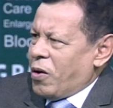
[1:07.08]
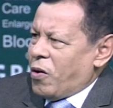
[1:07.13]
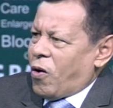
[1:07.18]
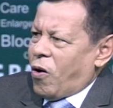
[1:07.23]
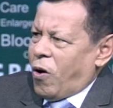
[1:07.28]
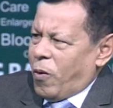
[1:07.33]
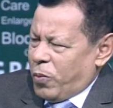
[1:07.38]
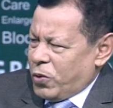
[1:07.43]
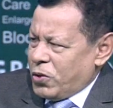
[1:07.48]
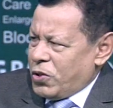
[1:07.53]

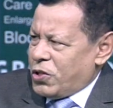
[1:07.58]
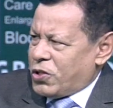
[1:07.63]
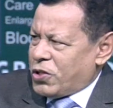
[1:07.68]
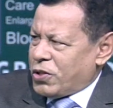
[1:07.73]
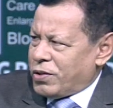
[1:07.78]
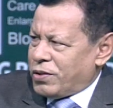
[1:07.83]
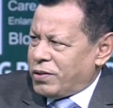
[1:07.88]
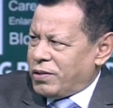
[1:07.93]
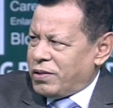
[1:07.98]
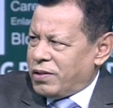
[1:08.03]

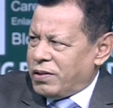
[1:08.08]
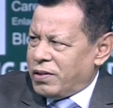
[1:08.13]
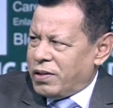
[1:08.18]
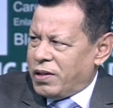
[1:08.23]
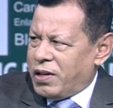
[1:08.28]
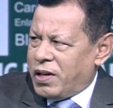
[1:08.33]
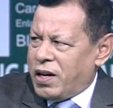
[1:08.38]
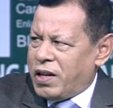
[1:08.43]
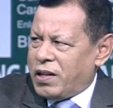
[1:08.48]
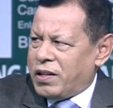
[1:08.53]
opposition
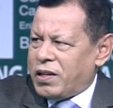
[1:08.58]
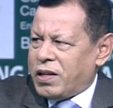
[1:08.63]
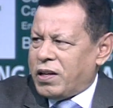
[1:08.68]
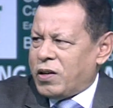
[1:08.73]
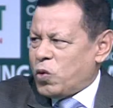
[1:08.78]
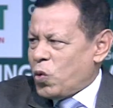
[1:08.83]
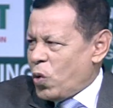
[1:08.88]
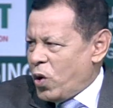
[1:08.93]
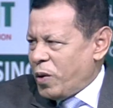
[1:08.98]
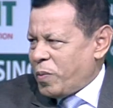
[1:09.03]
and the
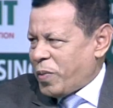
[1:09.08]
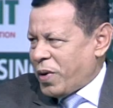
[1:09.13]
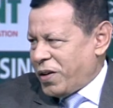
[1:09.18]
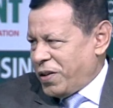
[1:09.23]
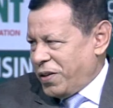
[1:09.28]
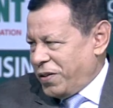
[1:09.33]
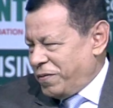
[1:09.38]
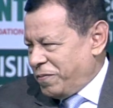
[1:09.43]
ruling party?